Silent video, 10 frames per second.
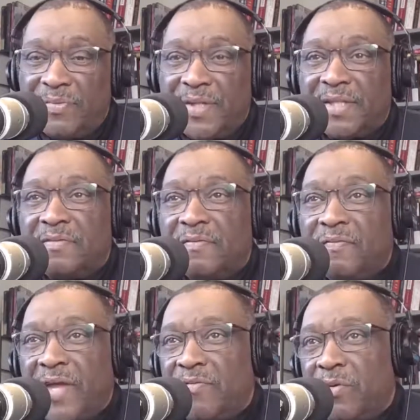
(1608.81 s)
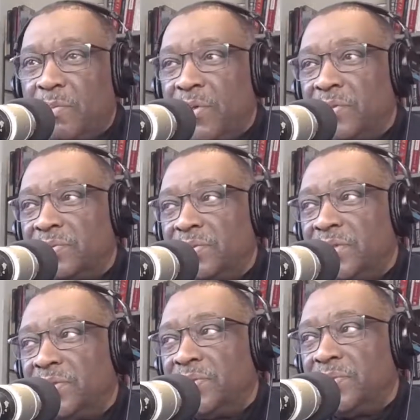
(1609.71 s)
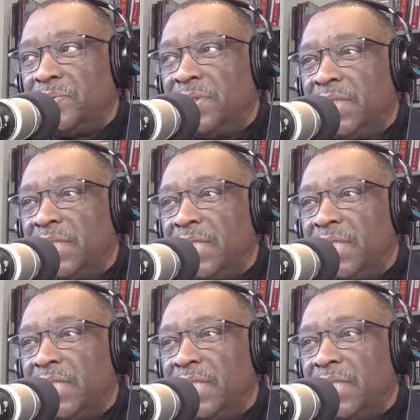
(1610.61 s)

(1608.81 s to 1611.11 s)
out that's favorable to